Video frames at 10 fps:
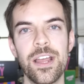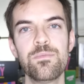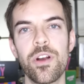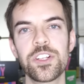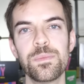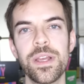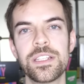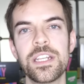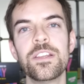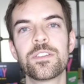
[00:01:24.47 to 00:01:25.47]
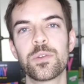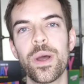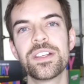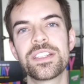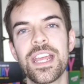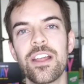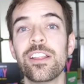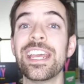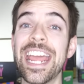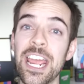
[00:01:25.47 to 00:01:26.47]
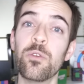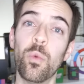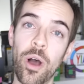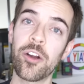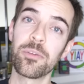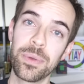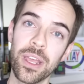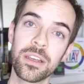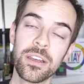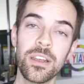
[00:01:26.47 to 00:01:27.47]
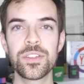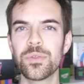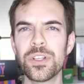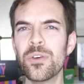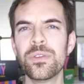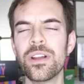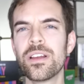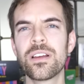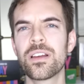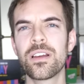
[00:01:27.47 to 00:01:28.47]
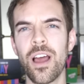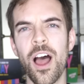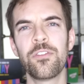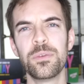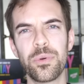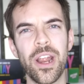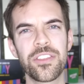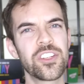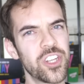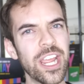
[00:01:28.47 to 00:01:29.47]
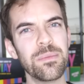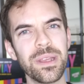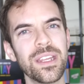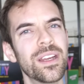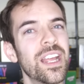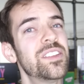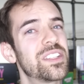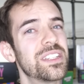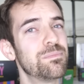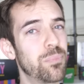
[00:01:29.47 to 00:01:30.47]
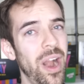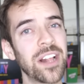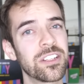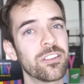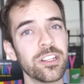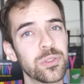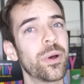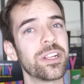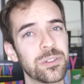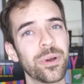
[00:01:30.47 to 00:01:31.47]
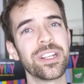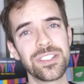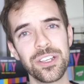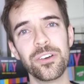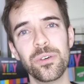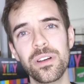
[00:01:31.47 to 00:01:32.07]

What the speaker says: I brush my teeth twice daily and water pick. So don't coffee breath shame me. It's practically 2022.